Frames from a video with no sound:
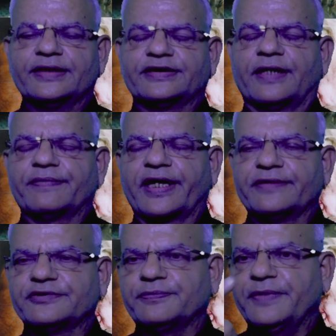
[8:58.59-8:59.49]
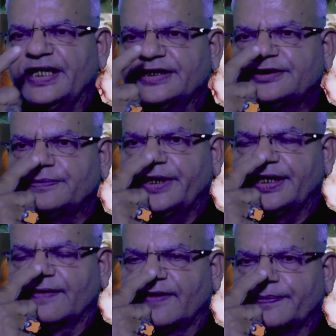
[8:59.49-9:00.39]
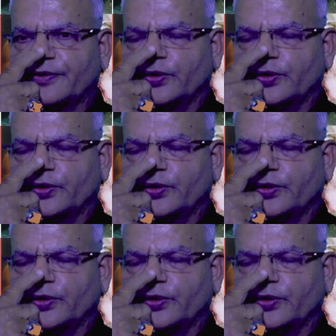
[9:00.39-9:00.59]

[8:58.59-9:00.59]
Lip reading: Sometimes males may develop